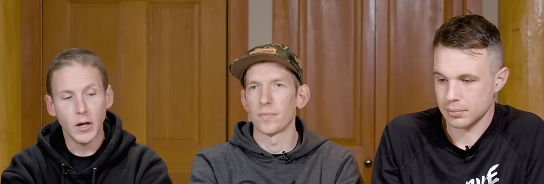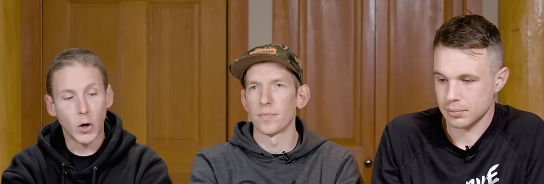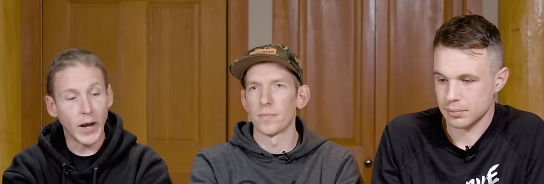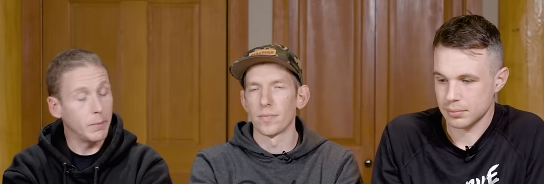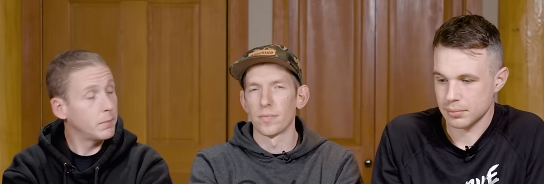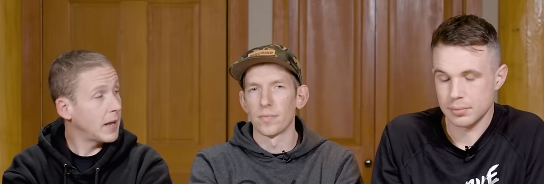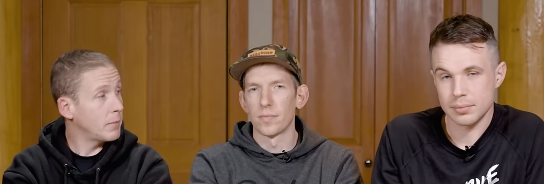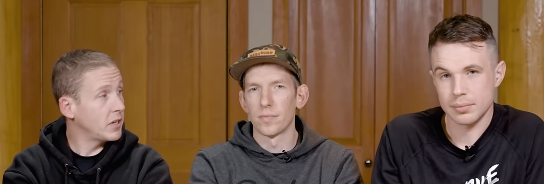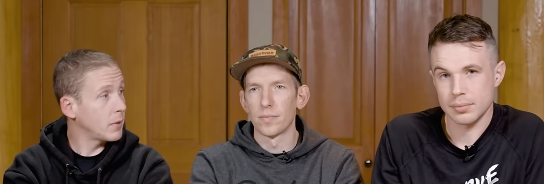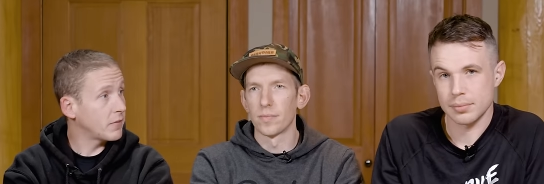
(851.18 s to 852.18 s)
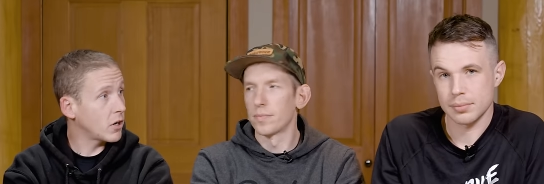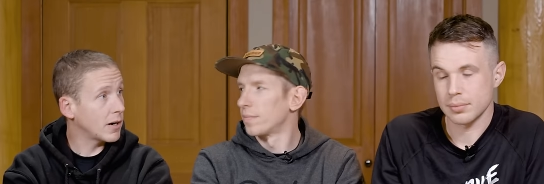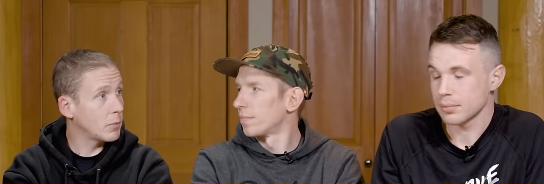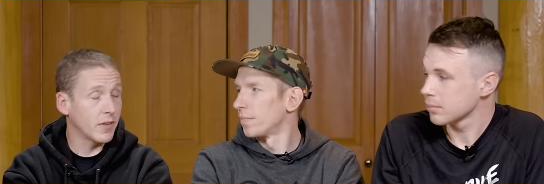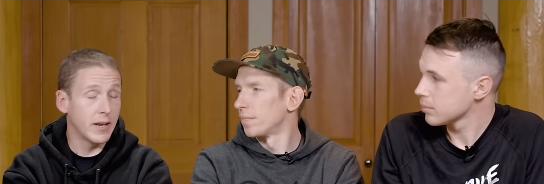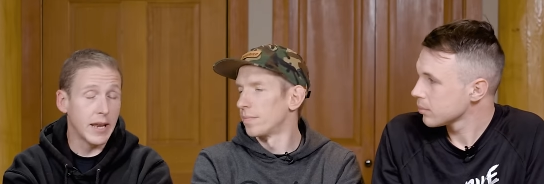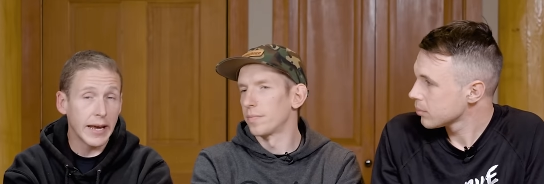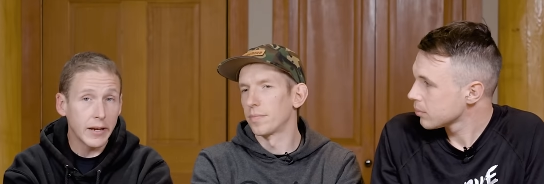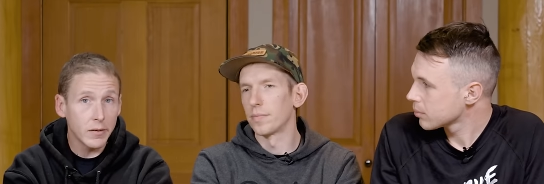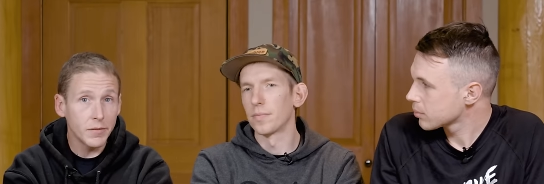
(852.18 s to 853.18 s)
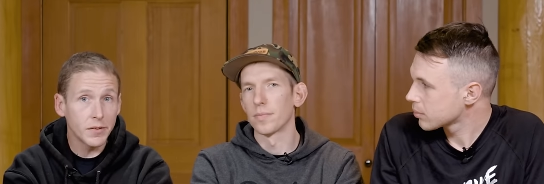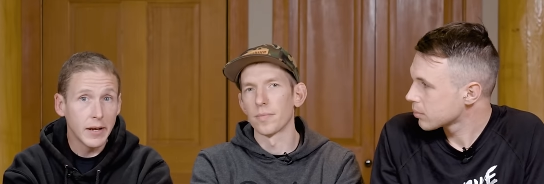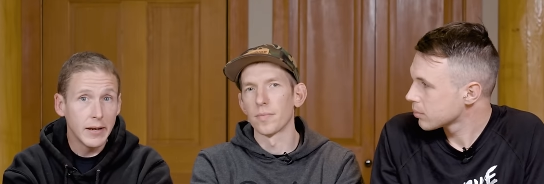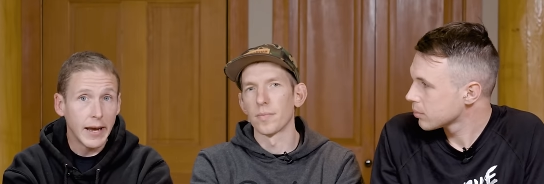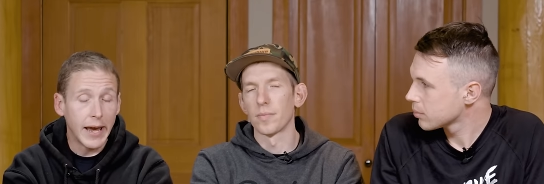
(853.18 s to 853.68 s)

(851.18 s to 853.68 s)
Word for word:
Speaker 1: Okay, that means we have to talk about the negatives.